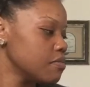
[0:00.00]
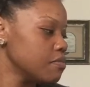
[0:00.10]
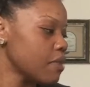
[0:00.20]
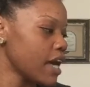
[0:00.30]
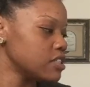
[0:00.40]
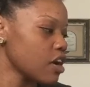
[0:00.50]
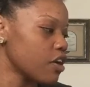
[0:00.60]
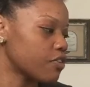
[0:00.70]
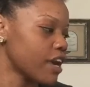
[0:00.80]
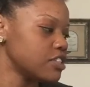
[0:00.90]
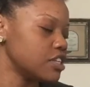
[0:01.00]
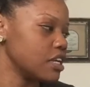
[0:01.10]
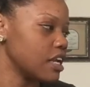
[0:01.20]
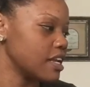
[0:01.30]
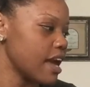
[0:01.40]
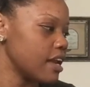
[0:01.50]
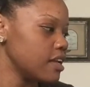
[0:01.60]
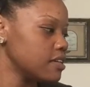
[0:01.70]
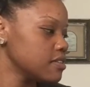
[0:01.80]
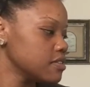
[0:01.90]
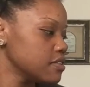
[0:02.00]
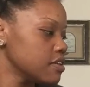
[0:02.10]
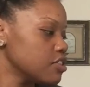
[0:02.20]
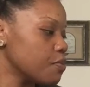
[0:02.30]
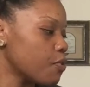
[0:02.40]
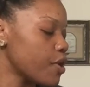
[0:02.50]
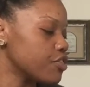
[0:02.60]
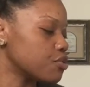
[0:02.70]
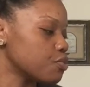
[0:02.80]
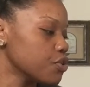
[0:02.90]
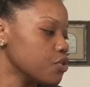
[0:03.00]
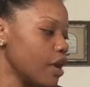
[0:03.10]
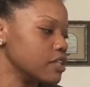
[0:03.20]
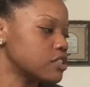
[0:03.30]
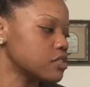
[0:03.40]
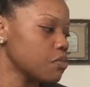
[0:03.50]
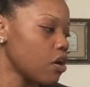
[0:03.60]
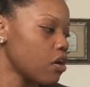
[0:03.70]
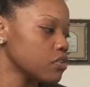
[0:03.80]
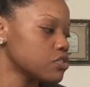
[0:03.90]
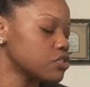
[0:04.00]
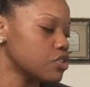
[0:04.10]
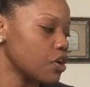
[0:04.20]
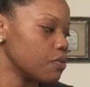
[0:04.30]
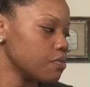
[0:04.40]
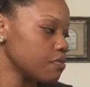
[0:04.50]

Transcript: My dog Gretchen can get it. The boy threw a small stone.